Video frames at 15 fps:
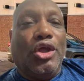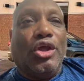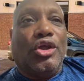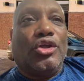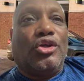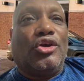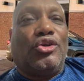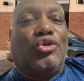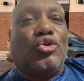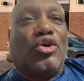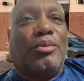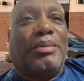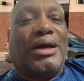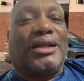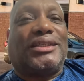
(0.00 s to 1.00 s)
You're
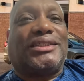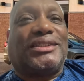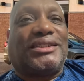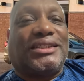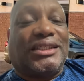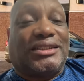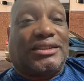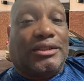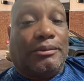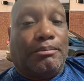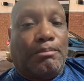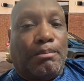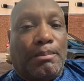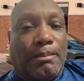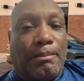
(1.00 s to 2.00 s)
talking about a system
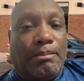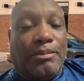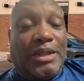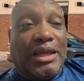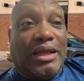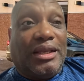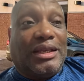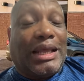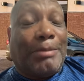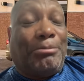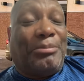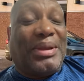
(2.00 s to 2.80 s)
that